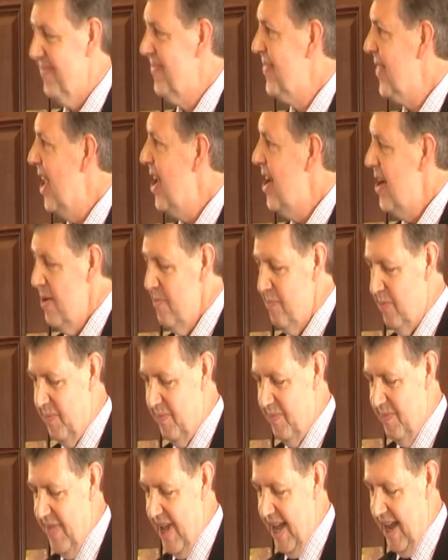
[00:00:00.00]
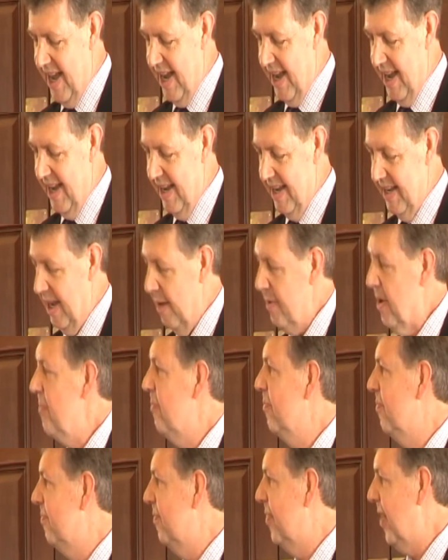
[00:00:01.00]

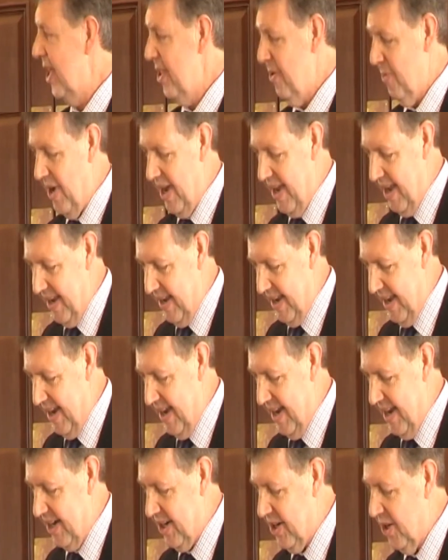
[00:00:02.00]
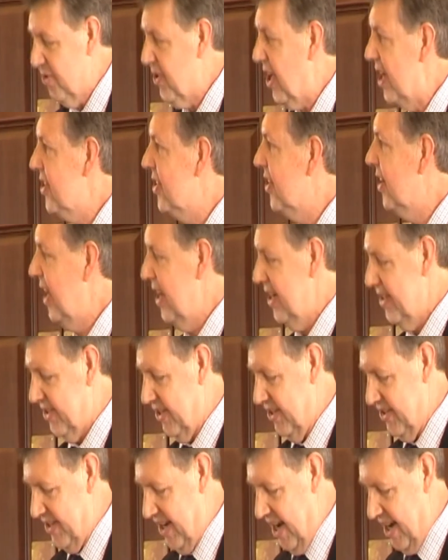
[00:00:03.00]
By the way,
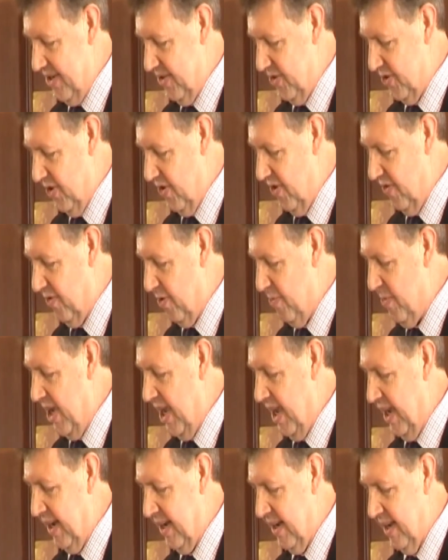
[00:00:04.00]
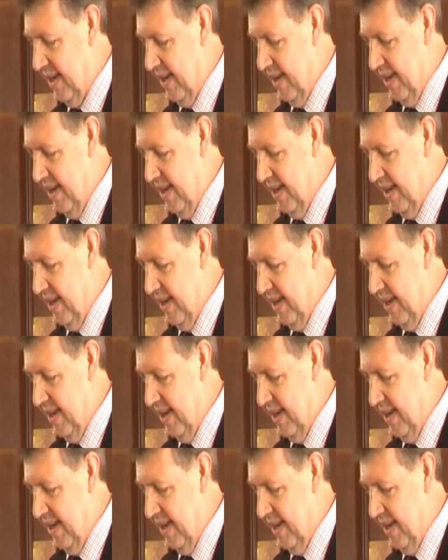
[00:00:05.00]
congratulations, Andrew, for being